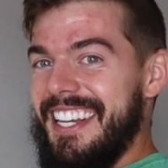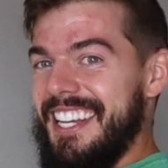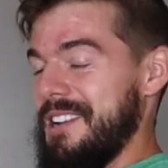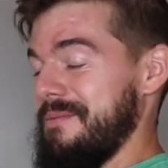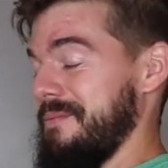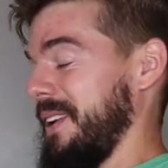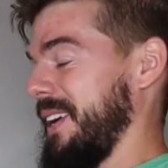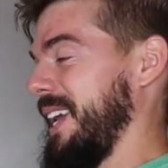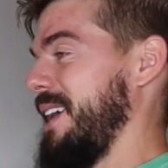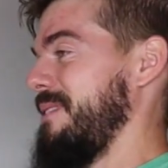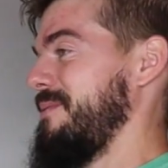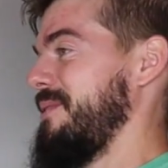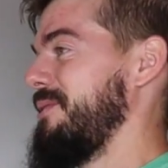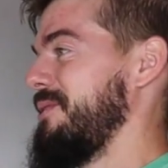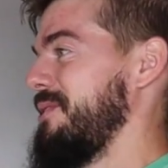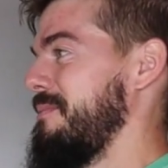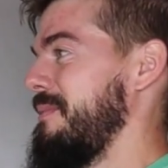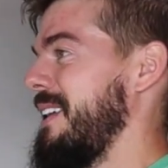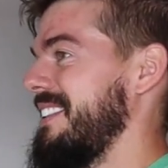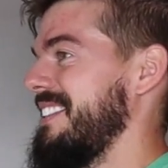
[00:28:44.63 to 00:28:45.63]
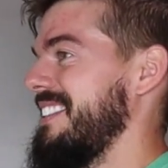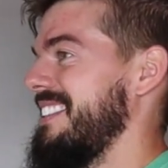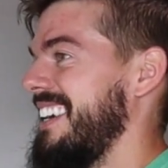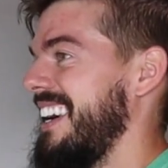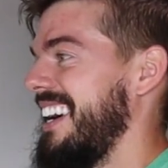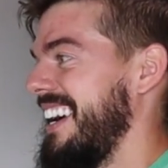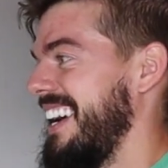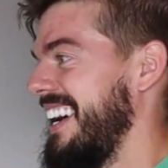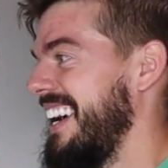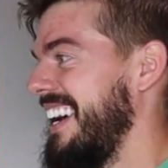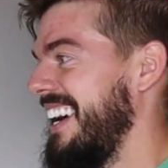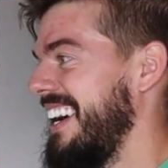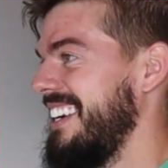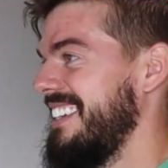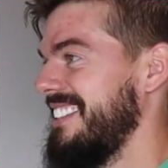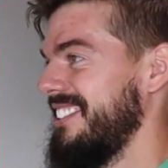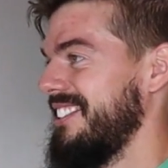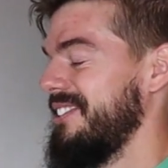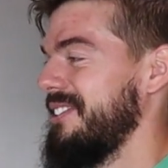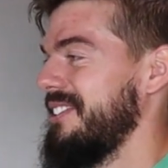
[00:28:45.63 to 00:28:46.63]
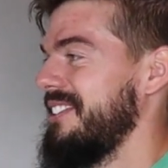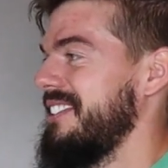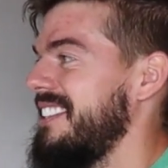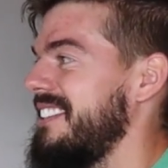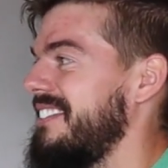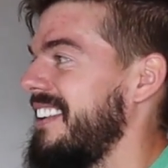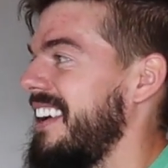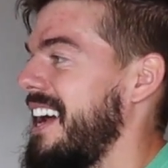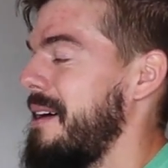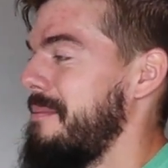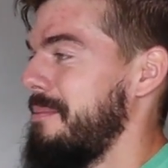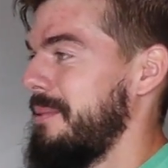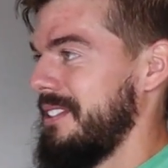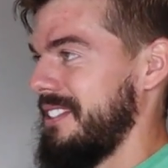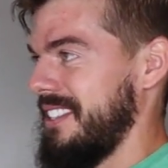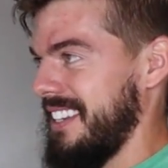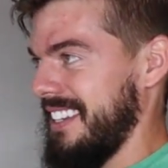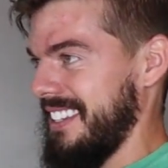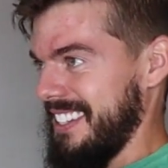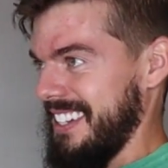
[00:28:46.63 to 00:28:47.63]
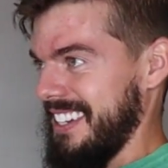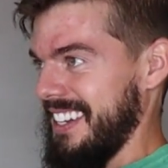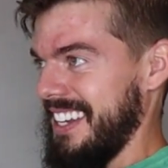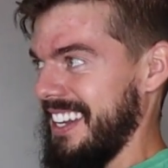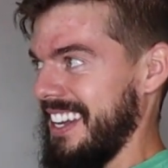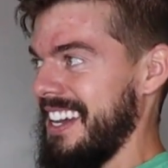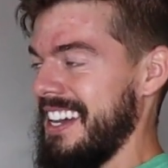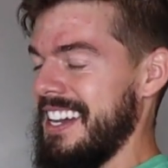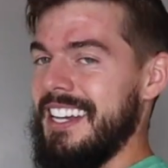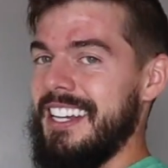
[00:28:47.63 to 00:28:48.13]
and my camera was about to die. So we'll see if it happens again today.